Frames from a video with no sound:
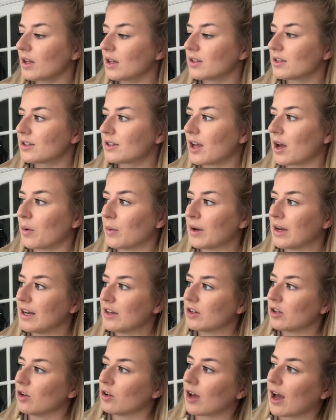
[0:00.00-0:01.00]
so we need
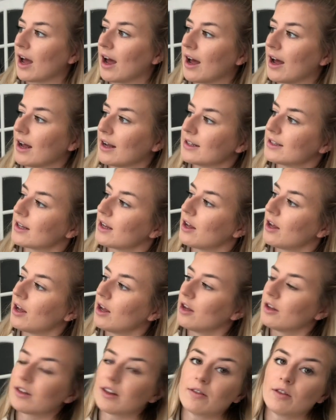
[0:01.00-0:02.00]
to look at,
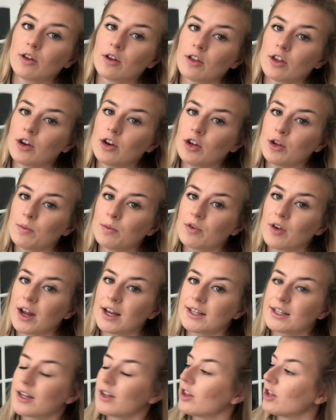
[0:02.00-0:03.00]
let's have a look at the
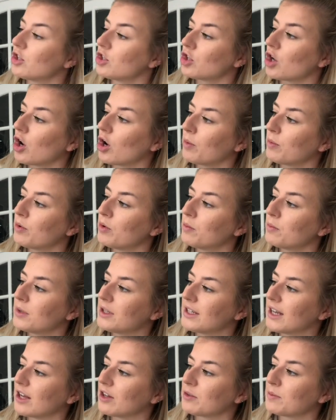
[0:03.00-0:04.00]
numerator. The top number
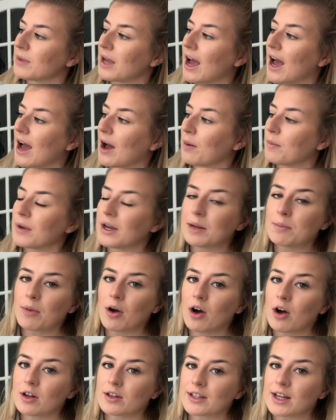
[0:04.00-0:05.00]
tells me how many
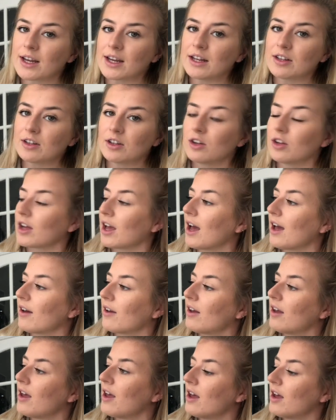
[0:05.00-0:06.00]
parts I need to look at.
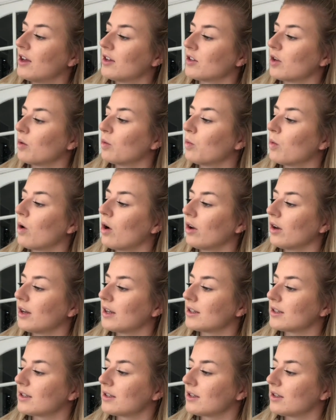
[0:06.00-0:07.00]
So 1,
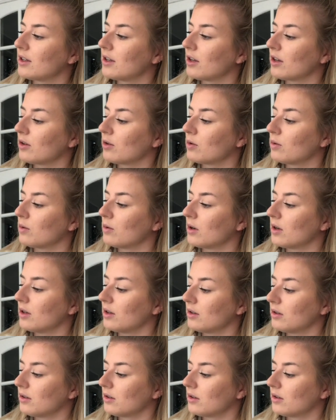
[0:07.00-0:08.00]
let's circle 1.